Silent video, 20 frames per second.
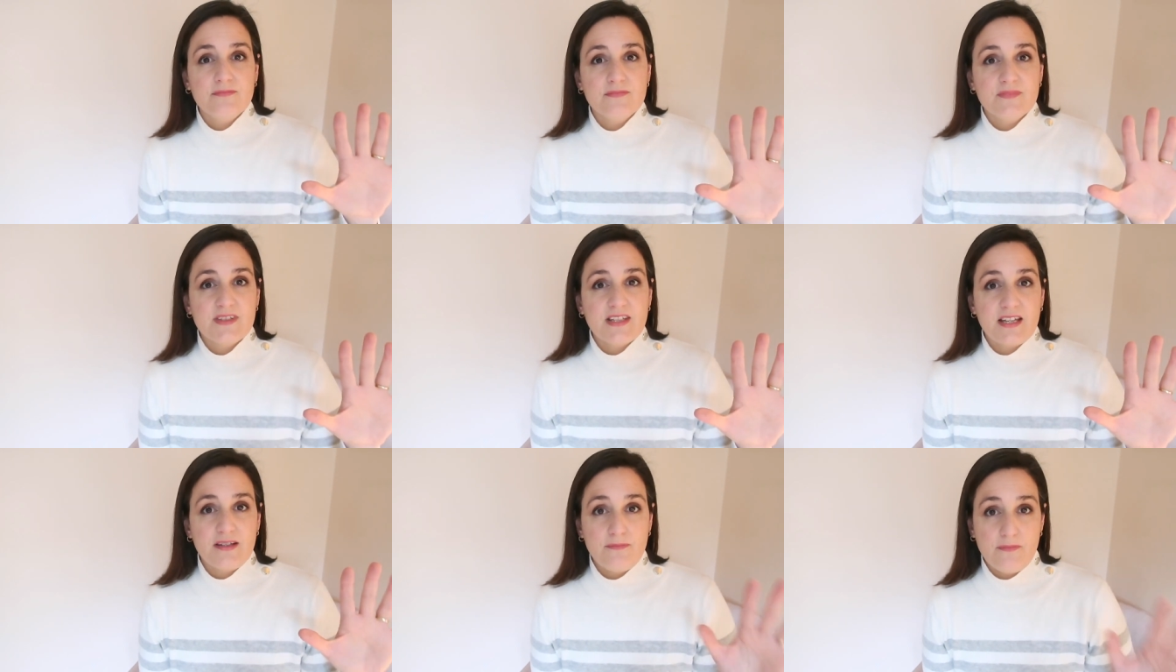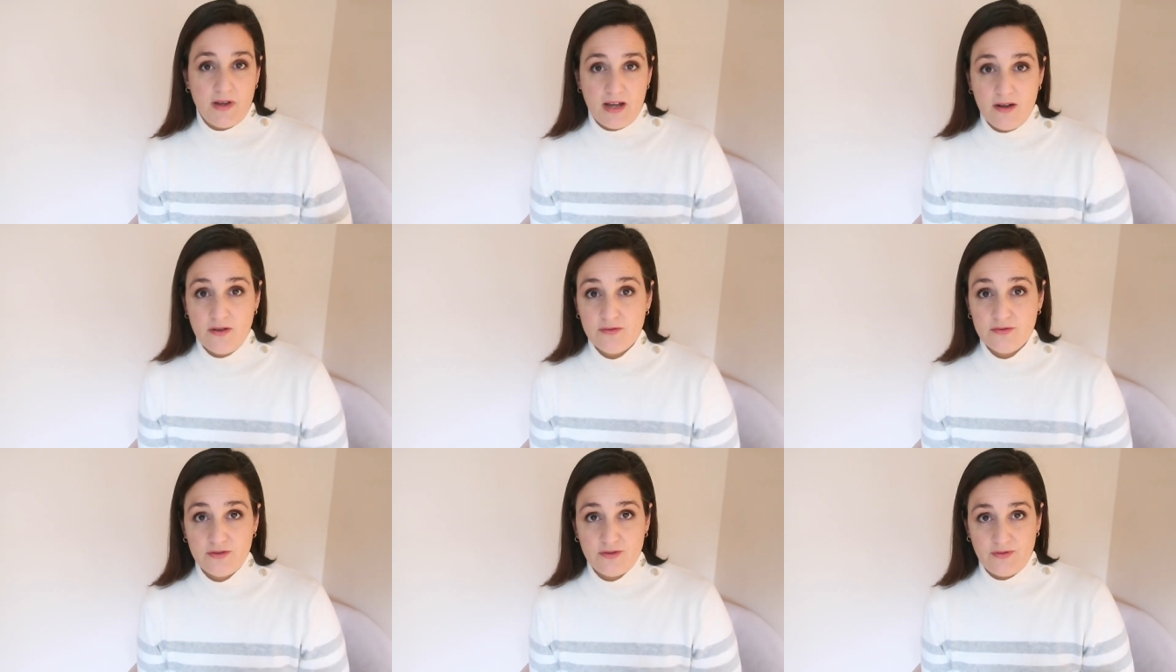set
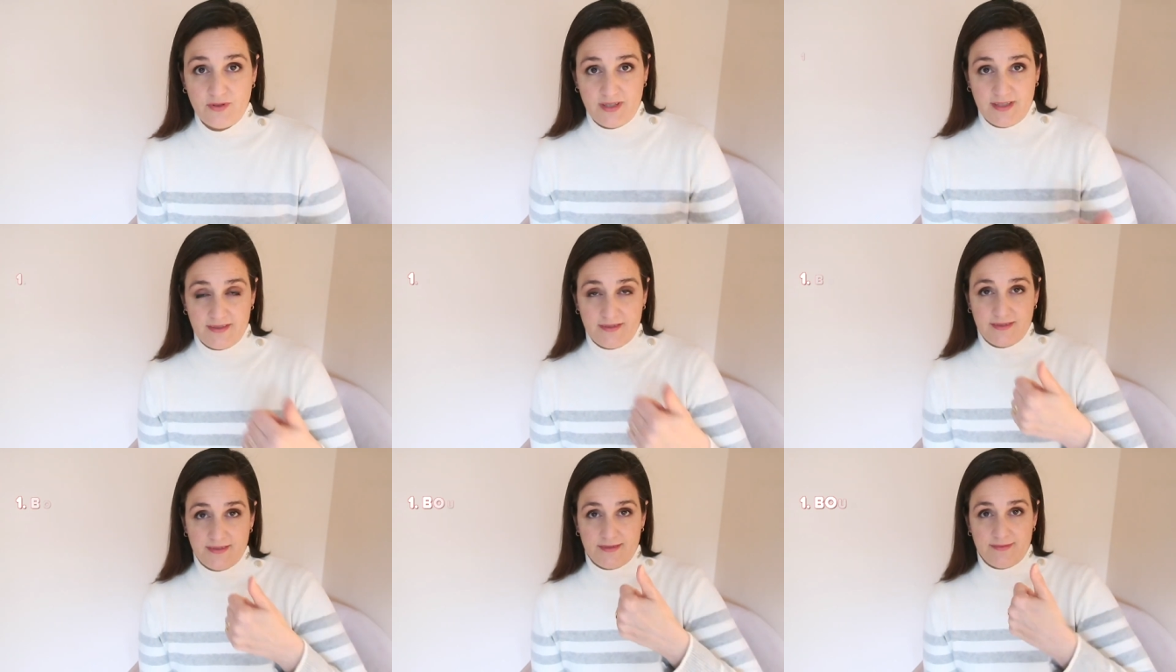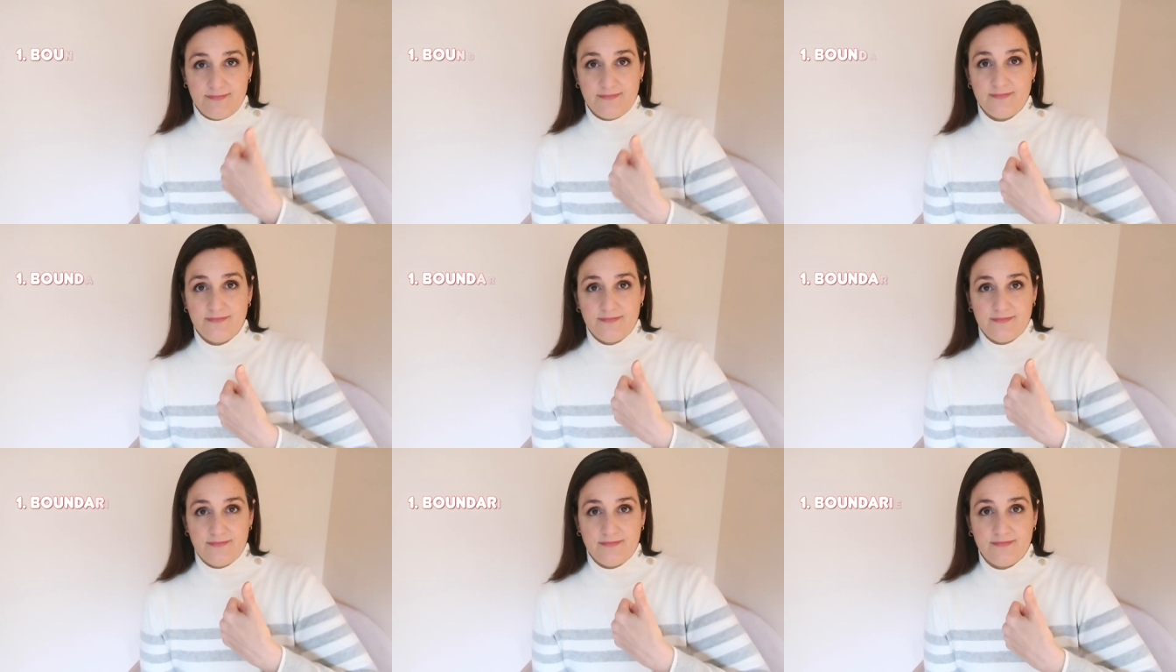boundaries.
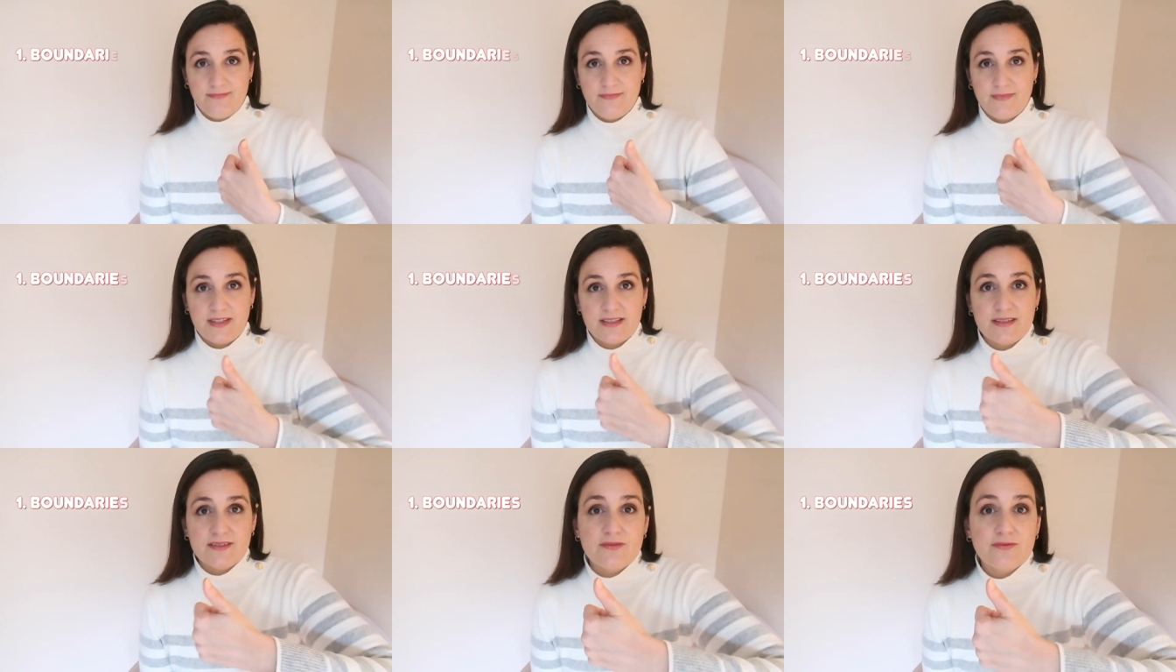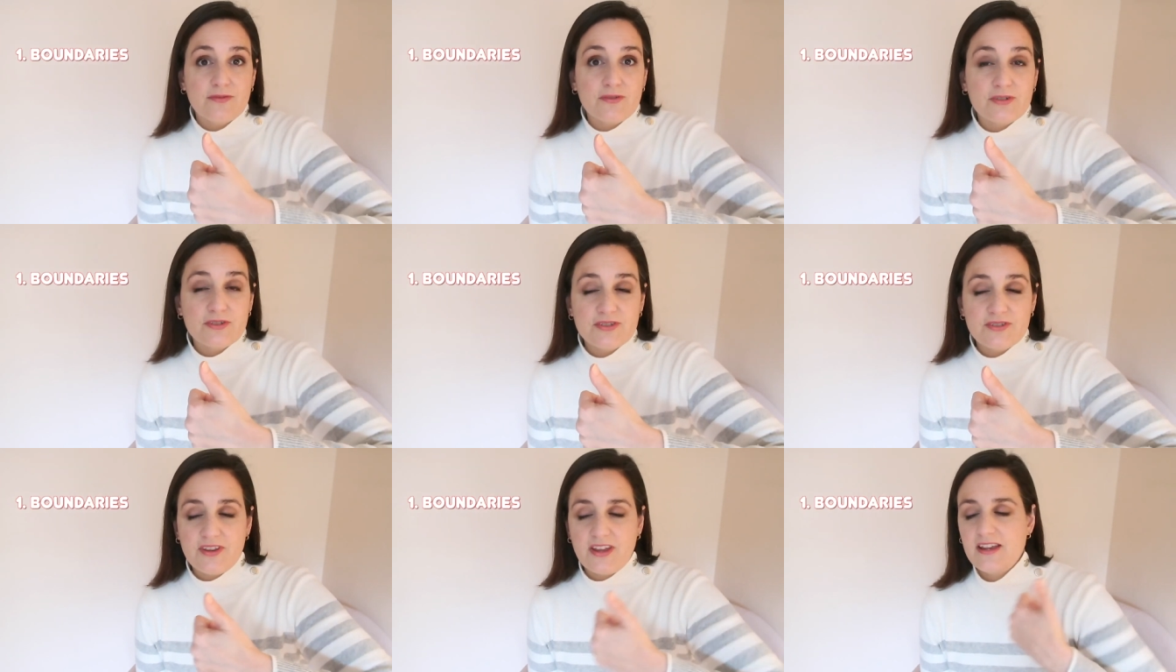That's the
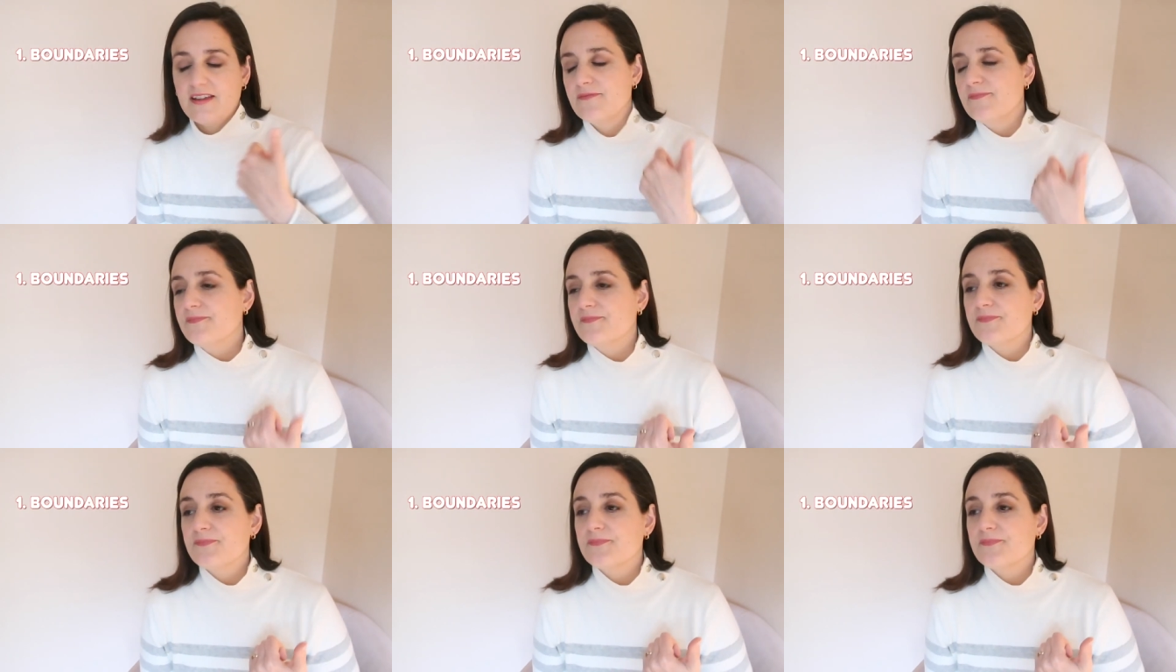first thing.